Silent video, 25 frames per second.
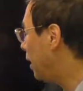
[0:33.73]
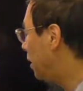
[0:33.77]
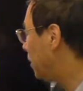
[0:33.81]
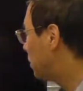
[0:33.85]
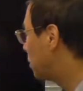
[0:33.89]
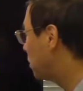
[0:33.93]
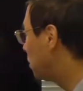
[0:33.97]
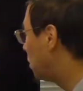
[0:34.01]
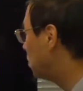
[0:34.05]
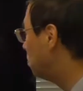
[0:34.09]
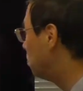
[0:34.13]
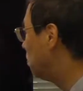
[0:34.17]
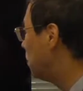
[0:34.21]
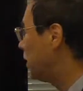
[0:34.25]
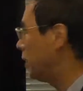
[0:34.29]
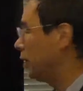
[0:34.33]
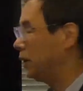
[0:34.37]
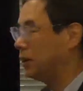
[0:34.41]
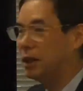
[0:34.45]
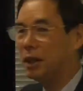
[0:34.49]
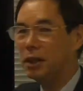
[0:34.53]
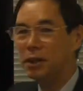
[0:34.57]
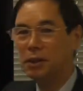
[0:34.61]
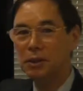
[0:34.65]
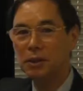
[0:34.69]
is
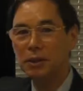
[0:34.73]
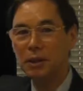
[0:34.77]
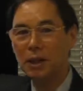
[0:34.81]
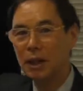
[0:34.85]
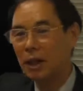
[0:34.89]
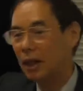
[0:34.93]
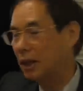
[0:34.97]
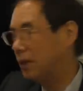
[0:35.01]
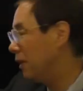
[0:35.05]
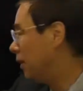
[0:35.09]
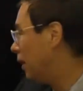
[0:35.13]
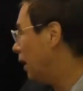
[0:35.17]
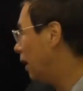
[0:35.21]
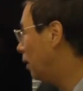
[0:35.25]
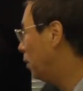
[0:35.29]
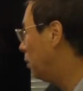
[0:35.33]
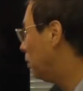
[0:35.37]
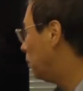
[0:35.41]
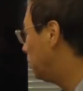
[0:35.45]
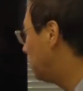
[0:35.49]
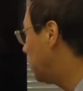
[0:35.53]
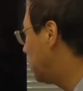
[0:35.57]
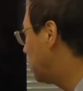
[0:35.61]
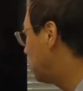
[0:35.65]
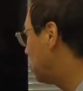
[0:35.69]
completed
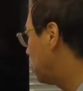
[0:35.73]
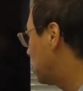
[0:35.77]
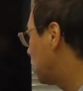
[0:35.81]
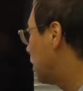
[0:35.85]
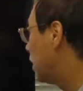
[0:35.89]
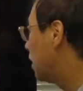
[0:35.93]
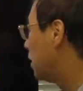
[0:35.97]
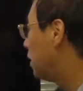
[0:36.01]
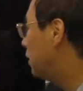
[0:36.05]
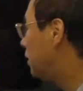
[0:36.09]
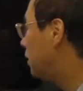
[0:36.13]
along these